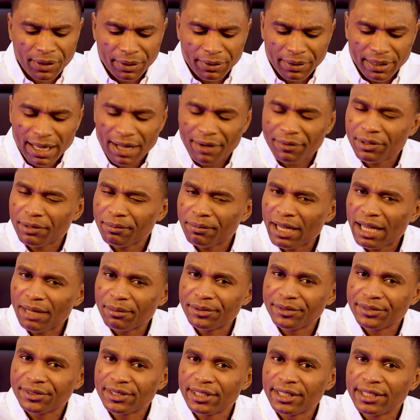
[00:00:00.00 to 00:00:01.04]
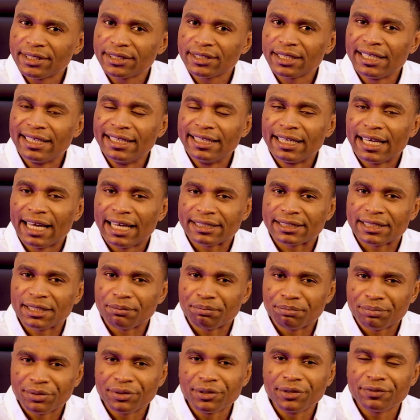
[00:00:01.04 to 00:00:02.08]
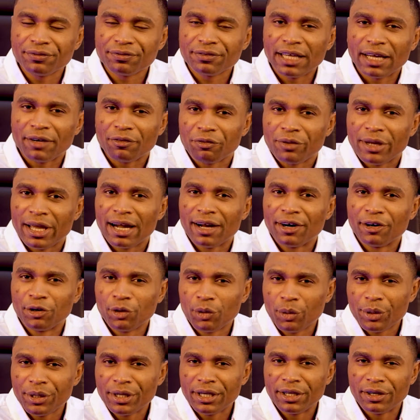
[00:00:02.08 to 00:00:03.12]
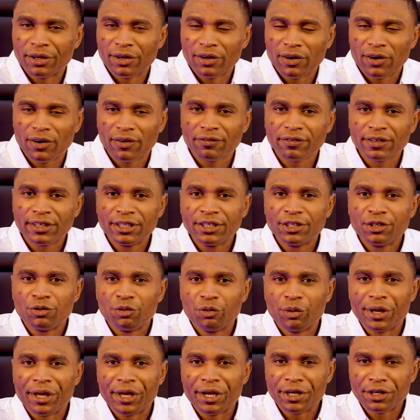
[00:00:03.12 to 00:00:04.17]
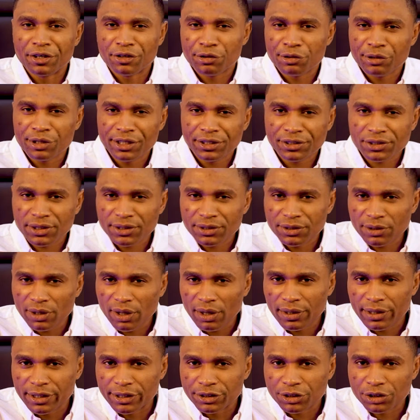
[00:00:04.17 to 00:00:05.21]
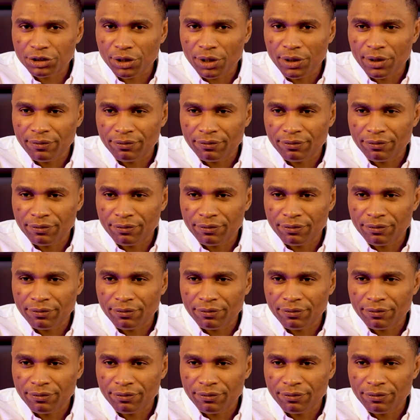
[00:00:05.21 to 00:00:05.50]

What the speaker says: Now the Bible says, as a proof that we are growing in love, we increase in knowledge.